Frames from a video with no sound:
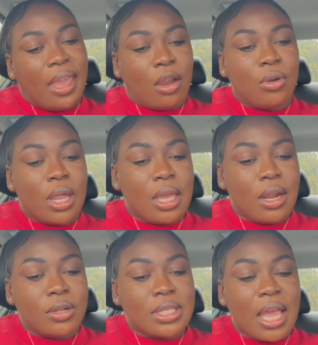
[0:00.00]
area in
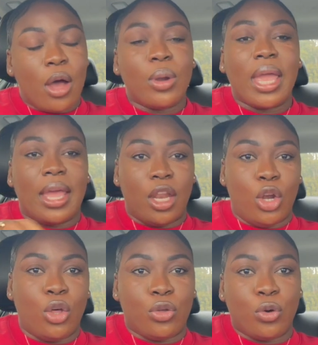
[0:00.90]
our town, and
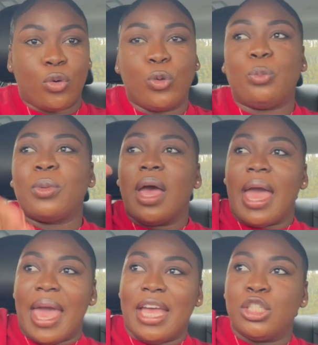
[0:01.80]
another group
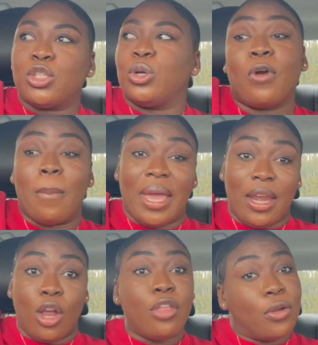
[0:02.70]
entered from
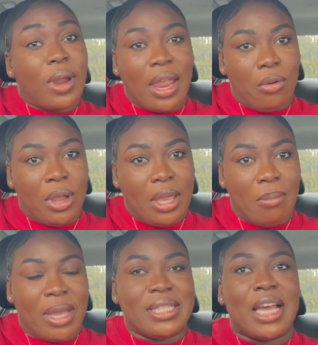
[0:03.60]
another area in
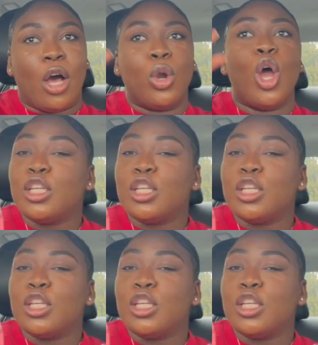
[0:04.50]
my town.